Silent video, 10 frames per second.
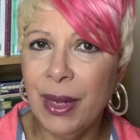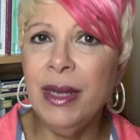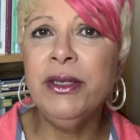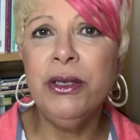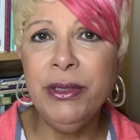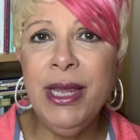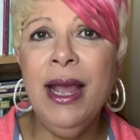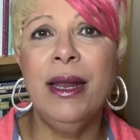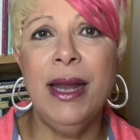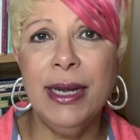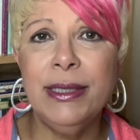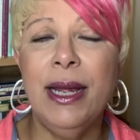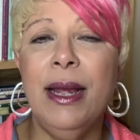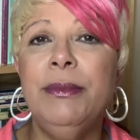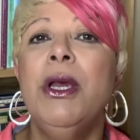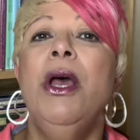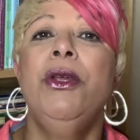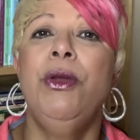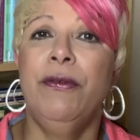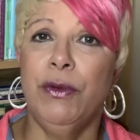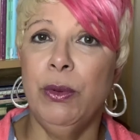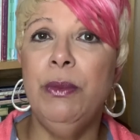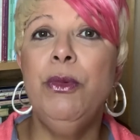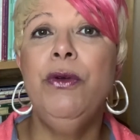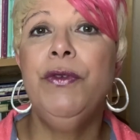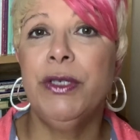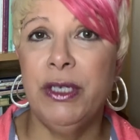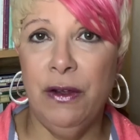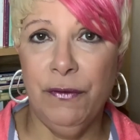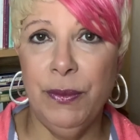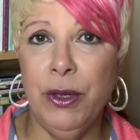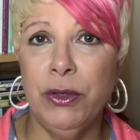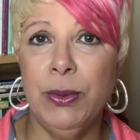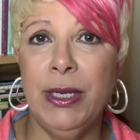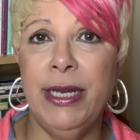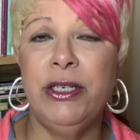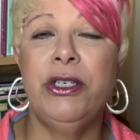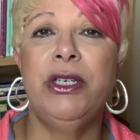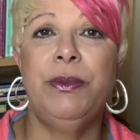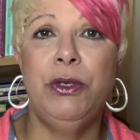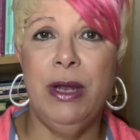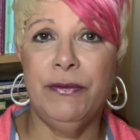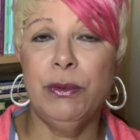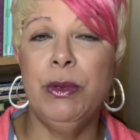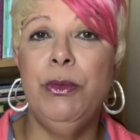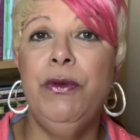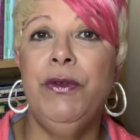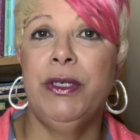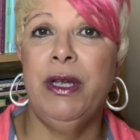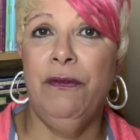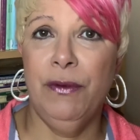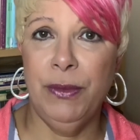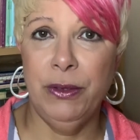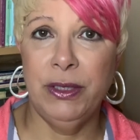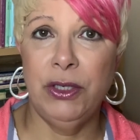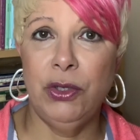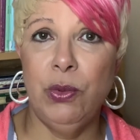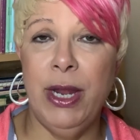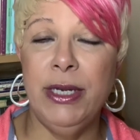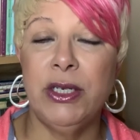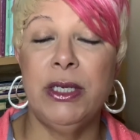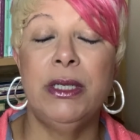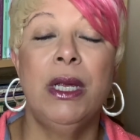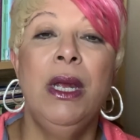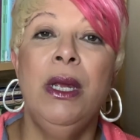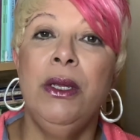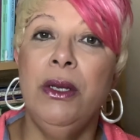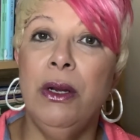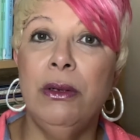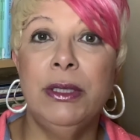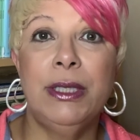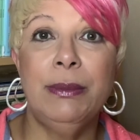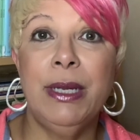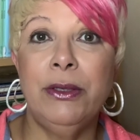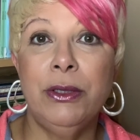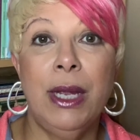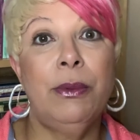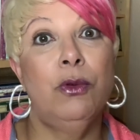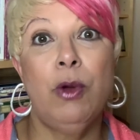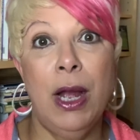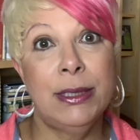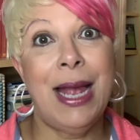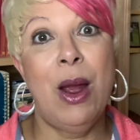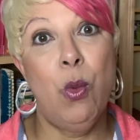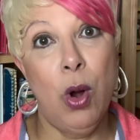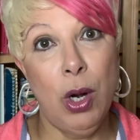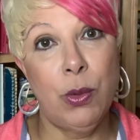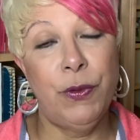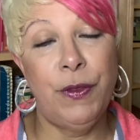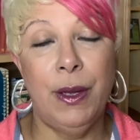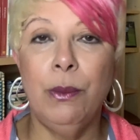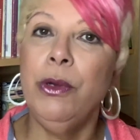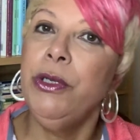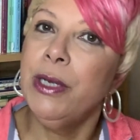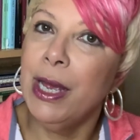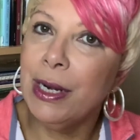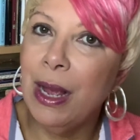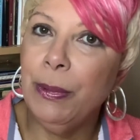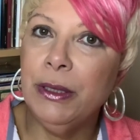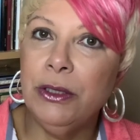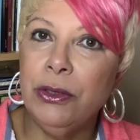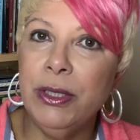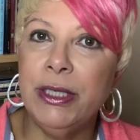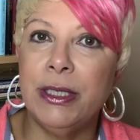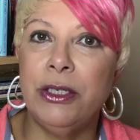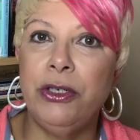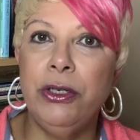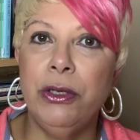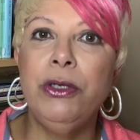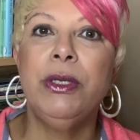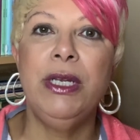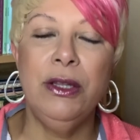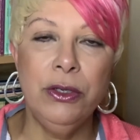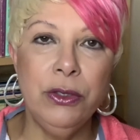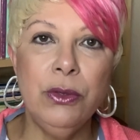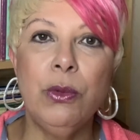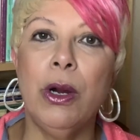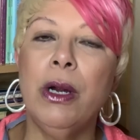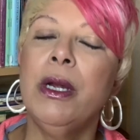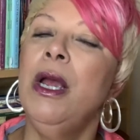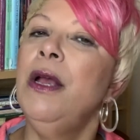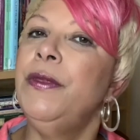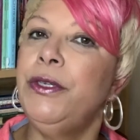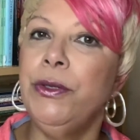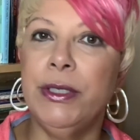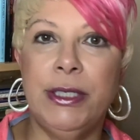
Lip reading: And so, yeah, a lot of times you have to remove yourself from those relationships. You have to remove yourself from those situations, and sometimes you're like, well, Roz, I work with them. Well, you got a couple of choices. You can either do the work that you can